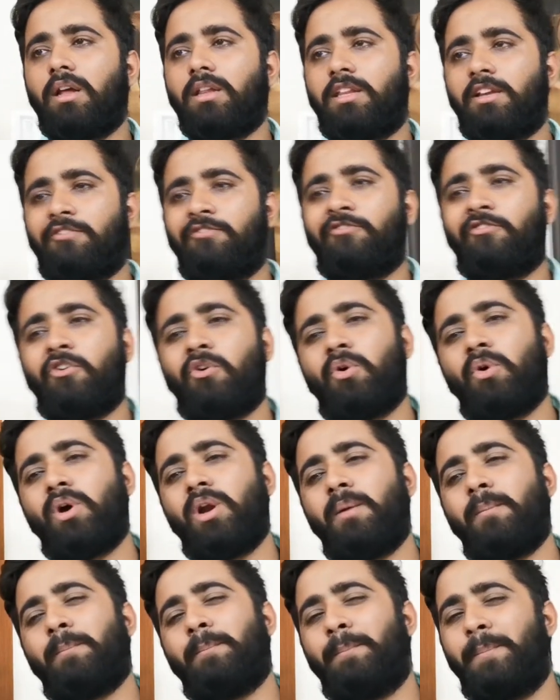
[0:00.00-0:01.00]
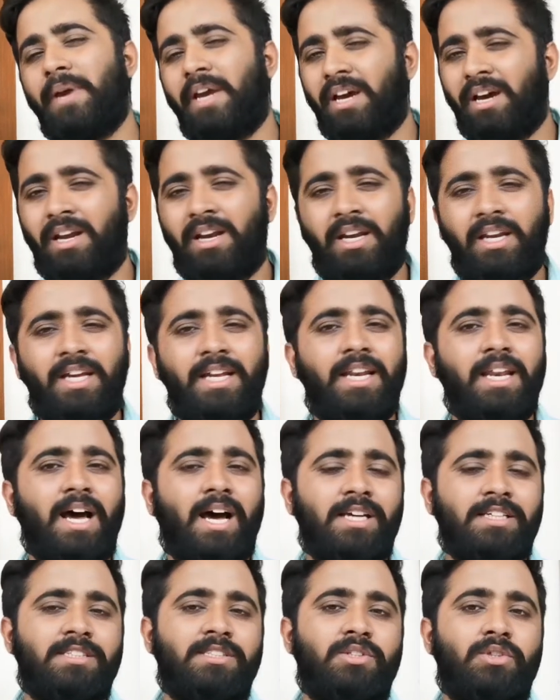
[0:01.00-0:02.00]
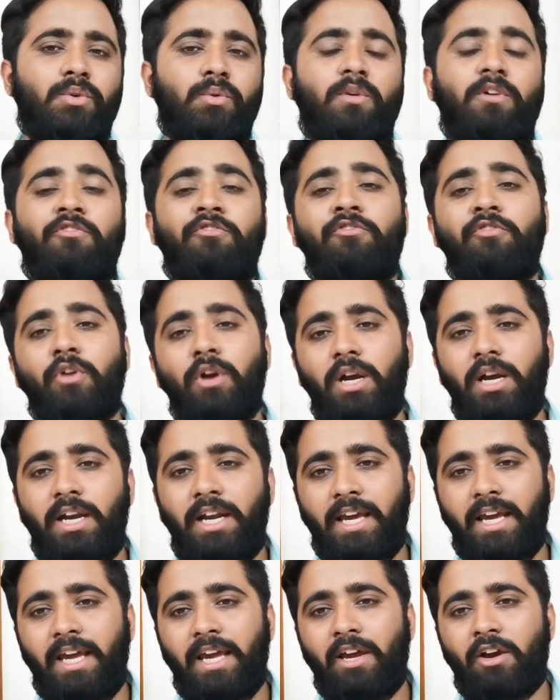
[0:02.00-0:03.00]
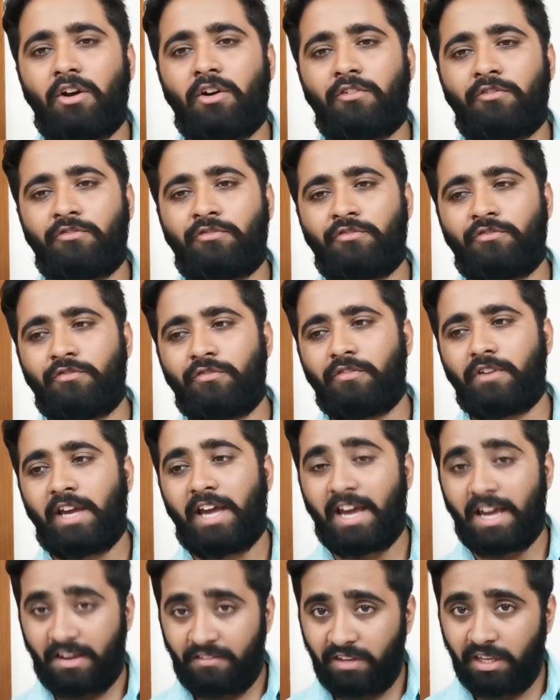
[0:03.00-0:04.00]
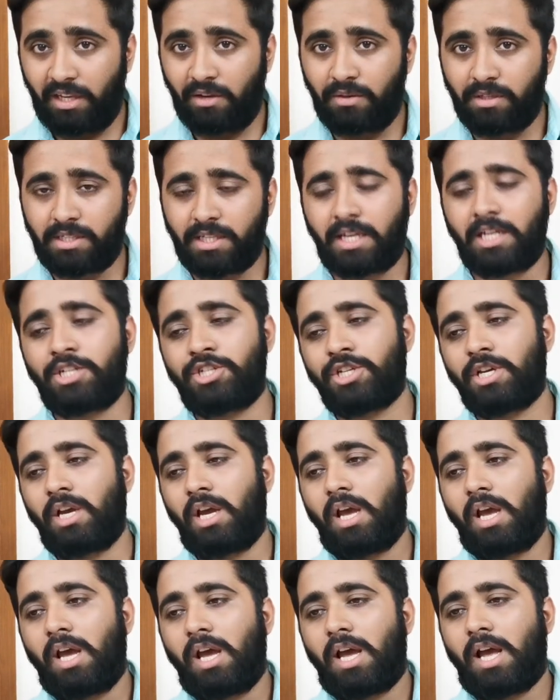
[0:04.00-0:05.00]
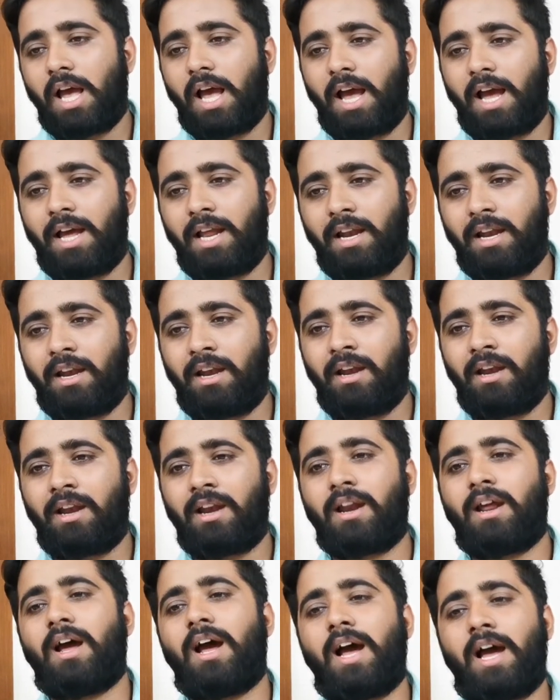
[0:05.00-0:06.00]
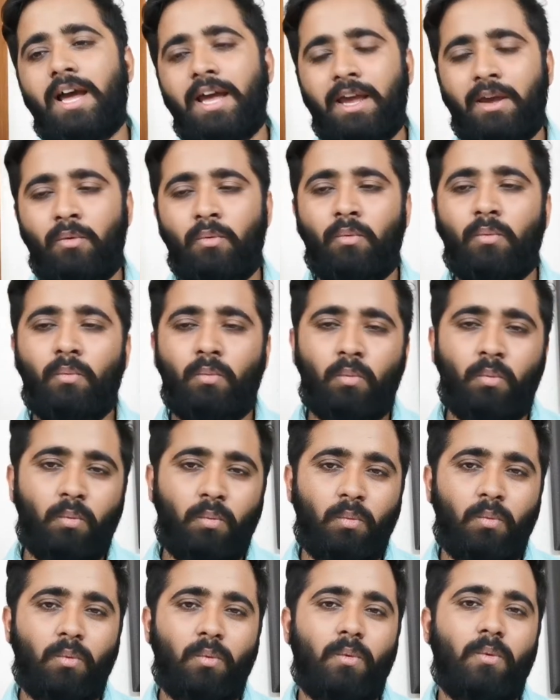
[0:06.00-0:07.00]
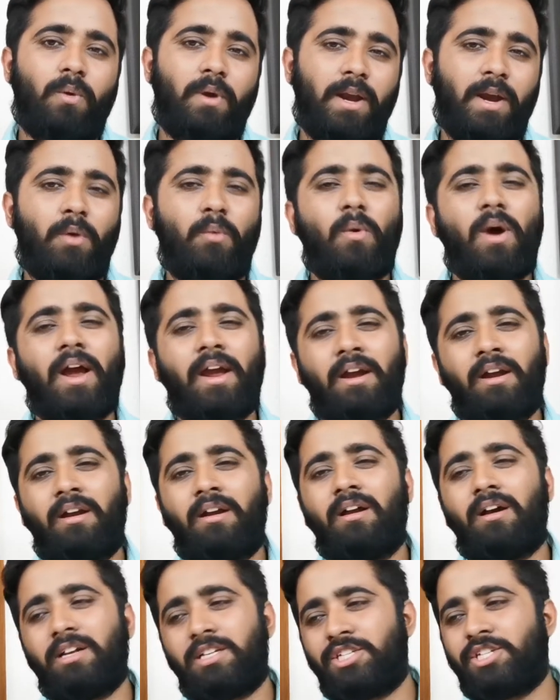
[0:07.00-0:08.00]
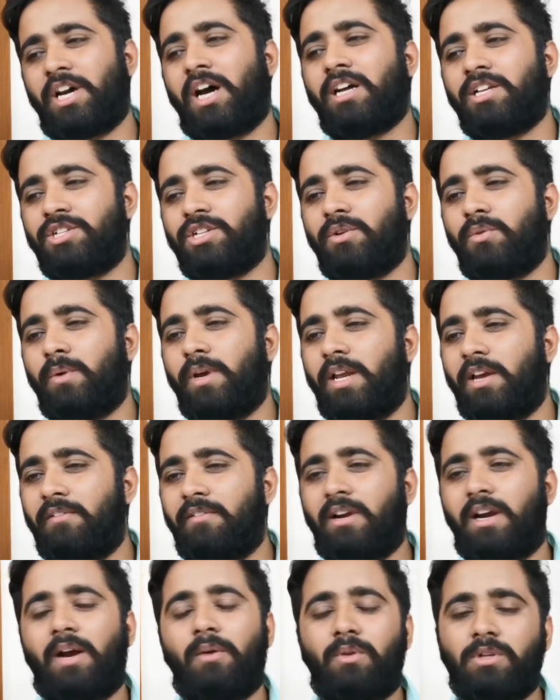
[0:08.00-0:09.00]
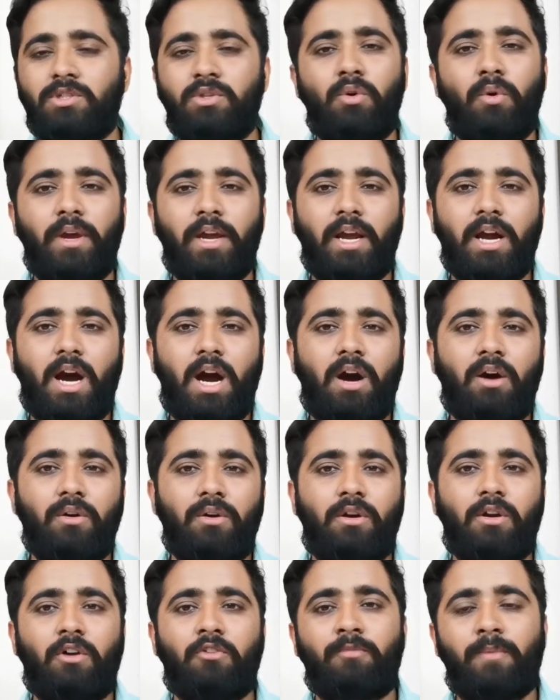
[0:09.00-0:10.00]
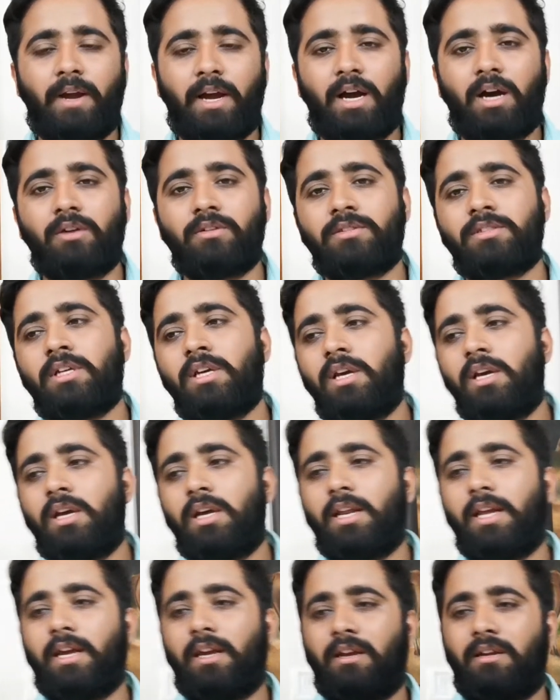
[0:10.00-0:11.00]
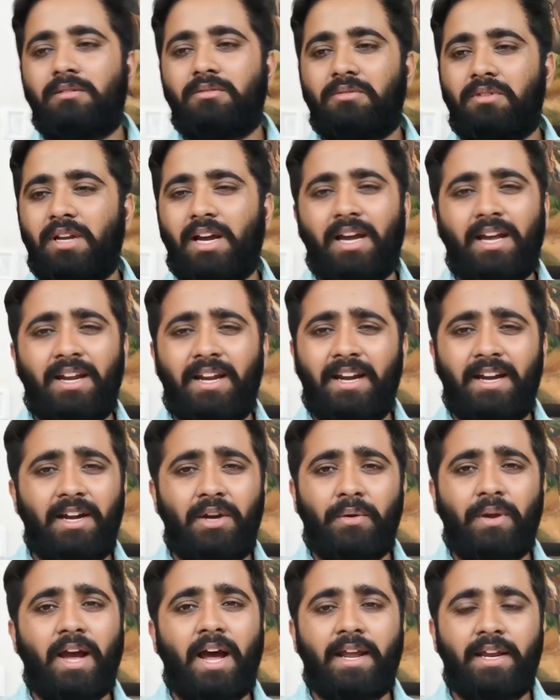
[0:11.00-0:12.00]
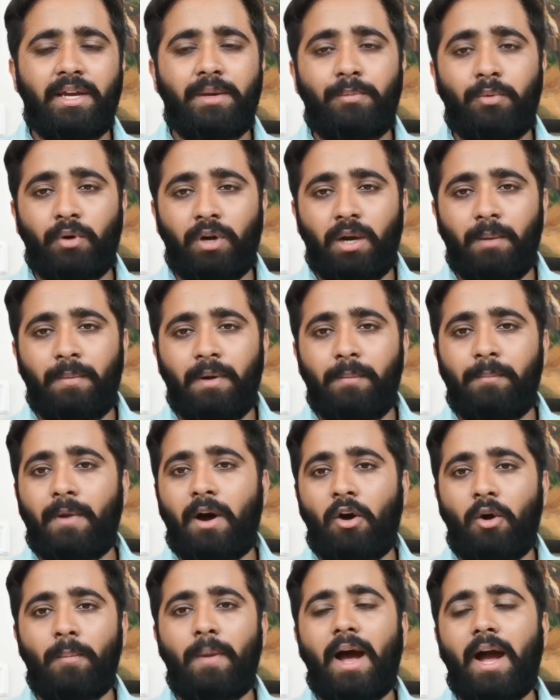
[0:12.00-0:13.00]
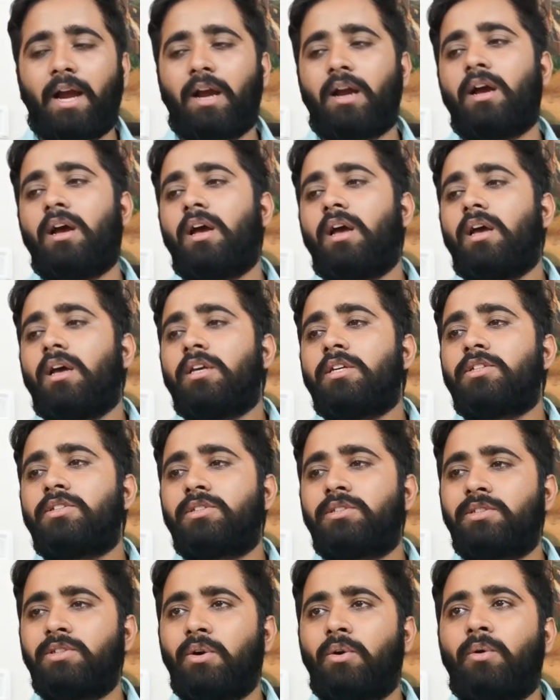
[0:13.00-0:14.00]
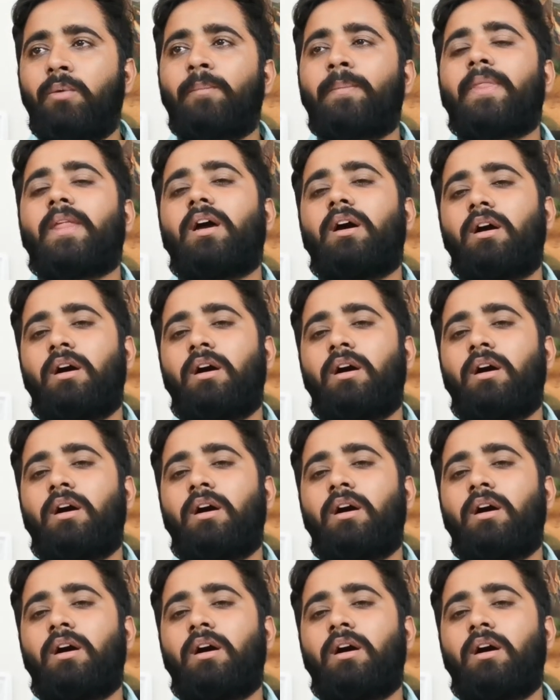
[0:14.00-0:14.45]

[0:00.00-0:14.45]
The phone barely lasts through a full day of heavy usage, and I required a charger whenever I was going out of my house. Like I needed to carry a portable power bank. So,